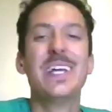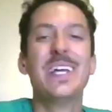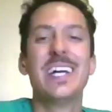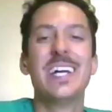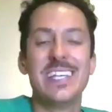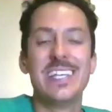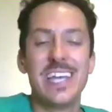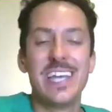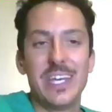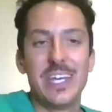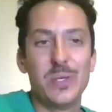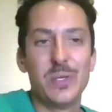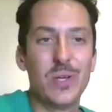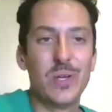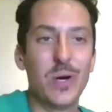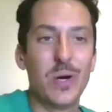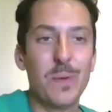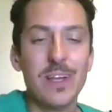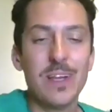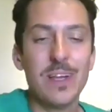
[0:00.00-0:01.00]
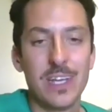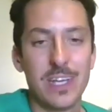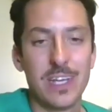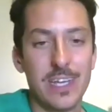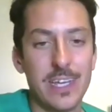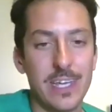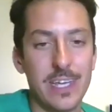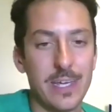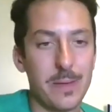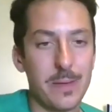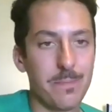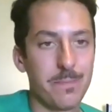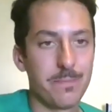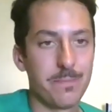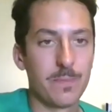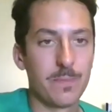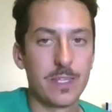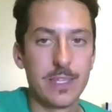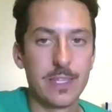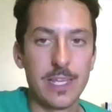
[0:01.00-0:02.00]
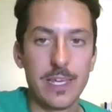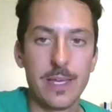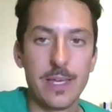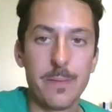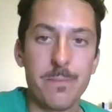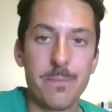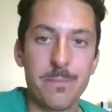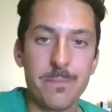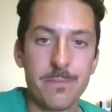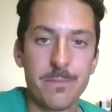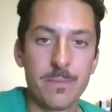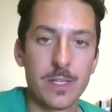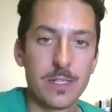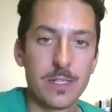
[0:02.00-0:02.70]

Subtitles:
yeah. You know, the